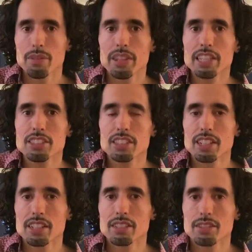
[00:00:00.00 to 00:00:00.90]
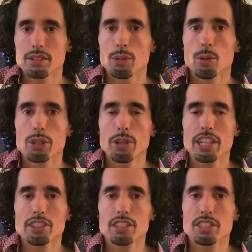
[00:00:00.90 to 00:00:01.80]
Next thing, when you
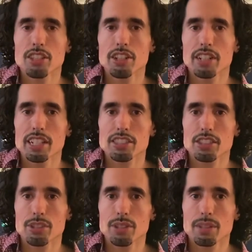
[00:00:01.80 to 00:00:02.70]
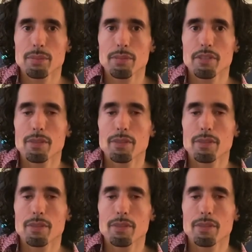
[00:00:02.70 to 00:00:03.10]
actually start executing,